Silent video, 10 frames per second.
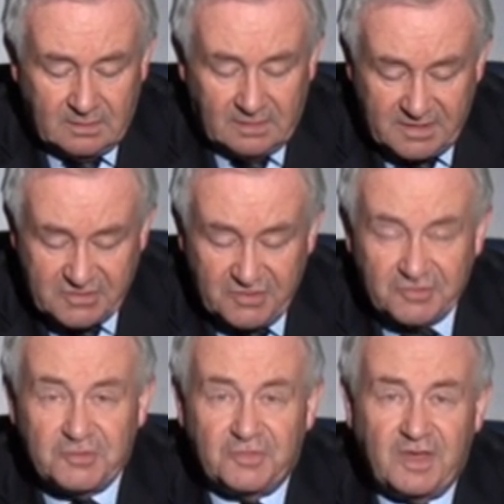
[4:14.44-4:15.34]
Last year,
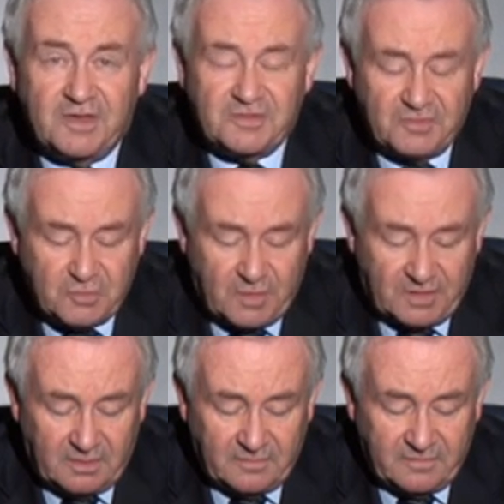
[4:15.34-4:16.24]

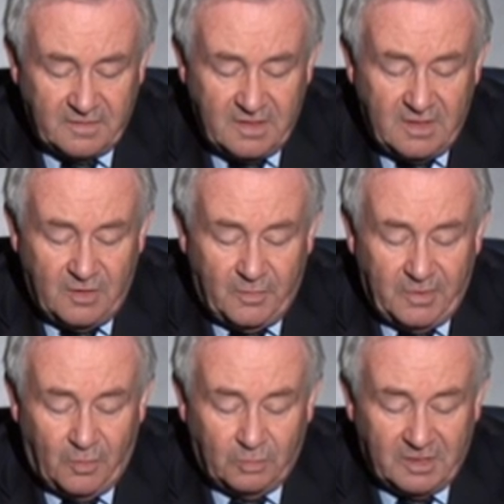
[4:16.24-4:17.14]
2012,
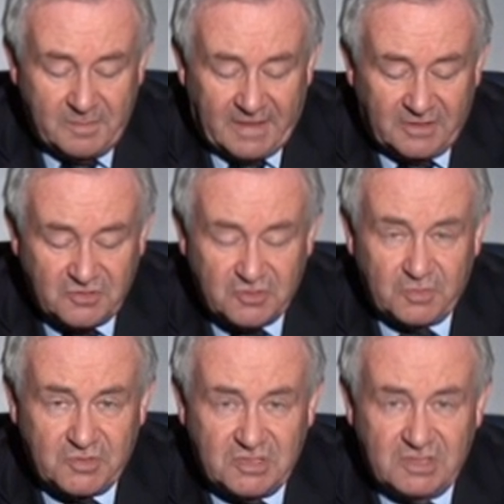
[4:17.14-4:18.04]
we only managed to
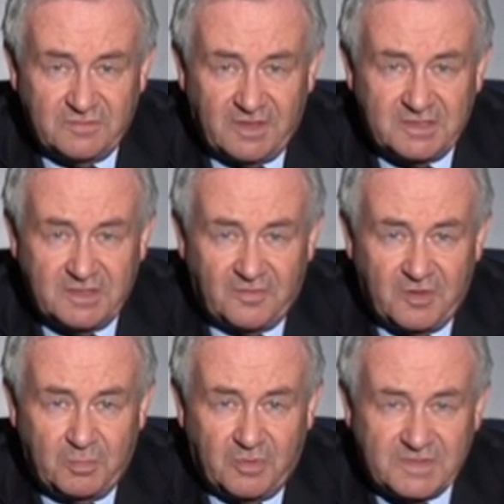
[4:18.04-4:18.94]
achieve
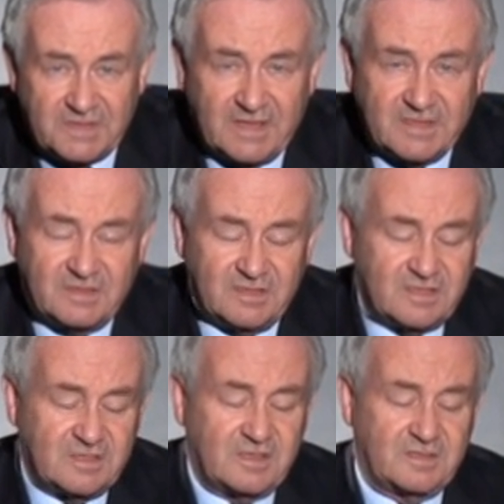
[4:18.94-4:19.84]
93.6. And this
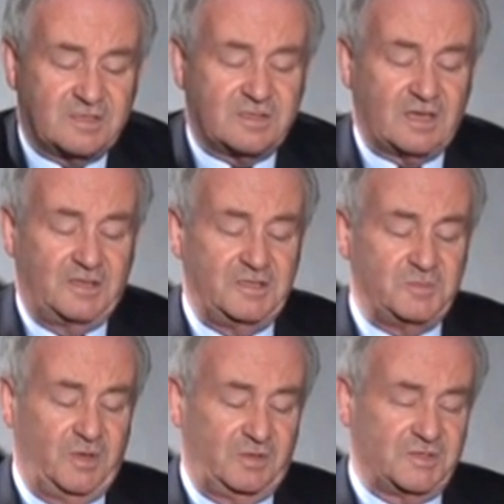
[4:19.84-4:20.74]
is I need to
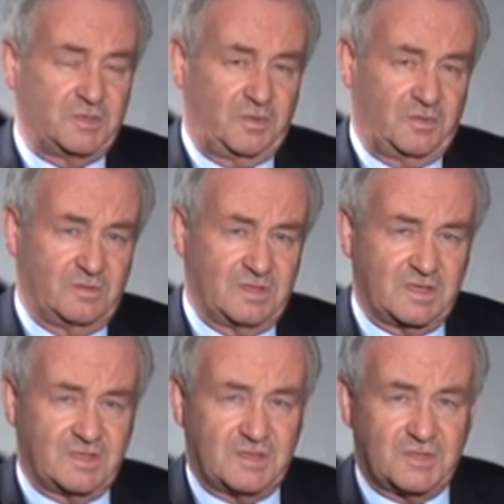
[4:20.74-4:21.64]
be honest with you, this is a